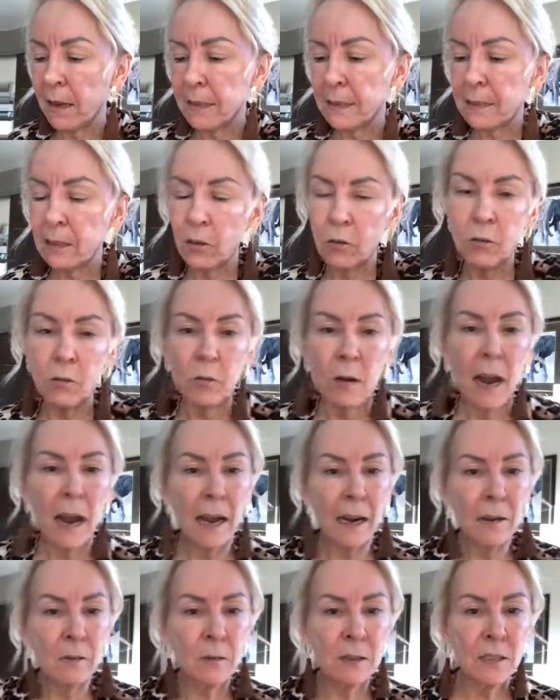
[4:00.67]
And so
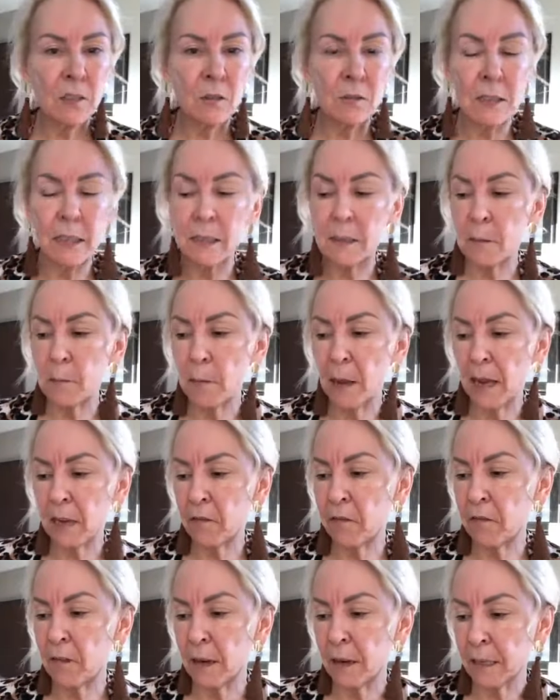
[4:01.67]
I was using the
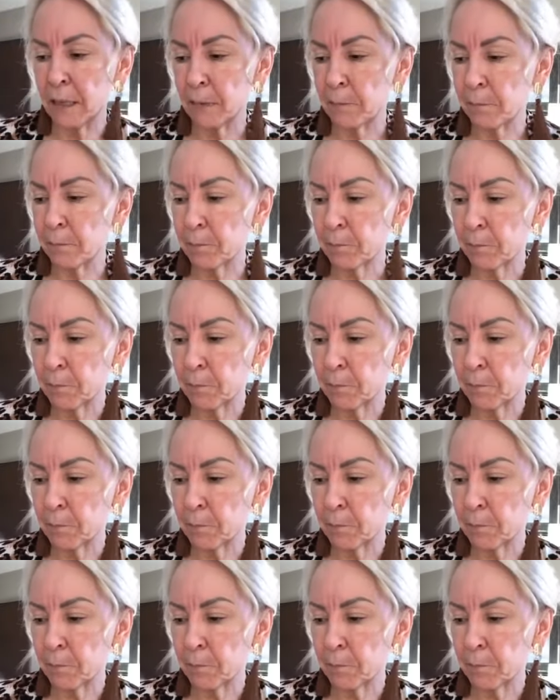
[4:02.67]
mattifying